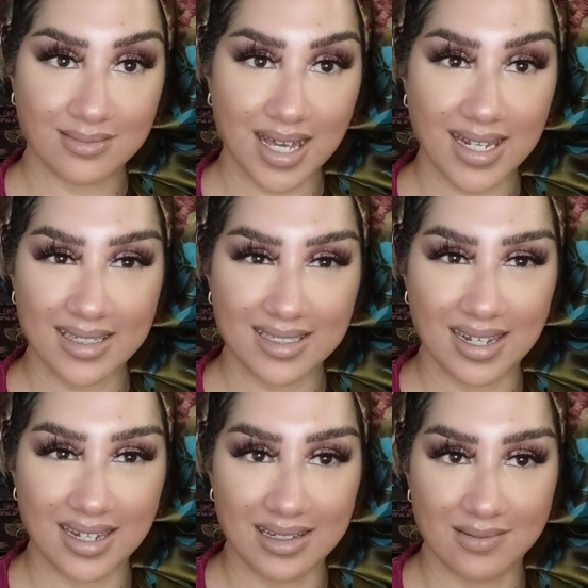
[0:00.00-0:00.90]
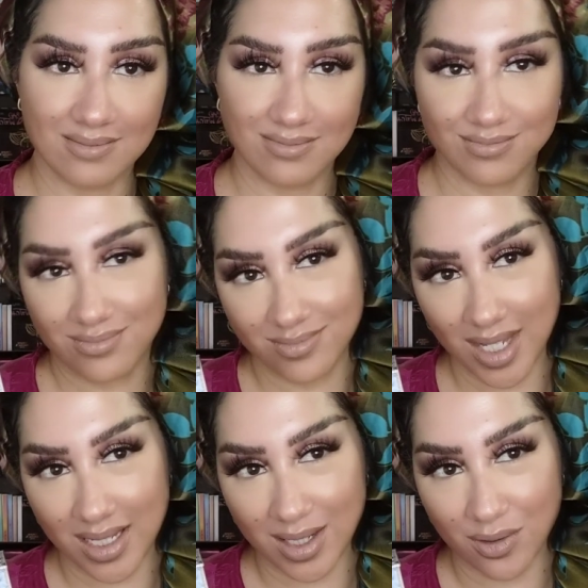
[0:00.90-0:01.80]
I didn't need it,
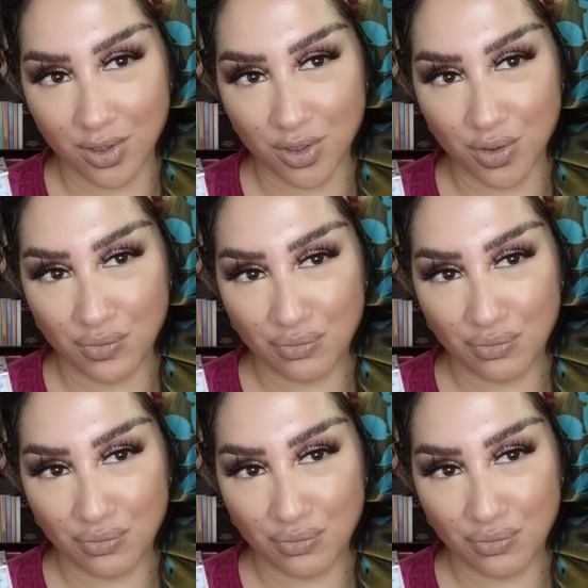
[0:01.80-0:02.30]
and neither do you.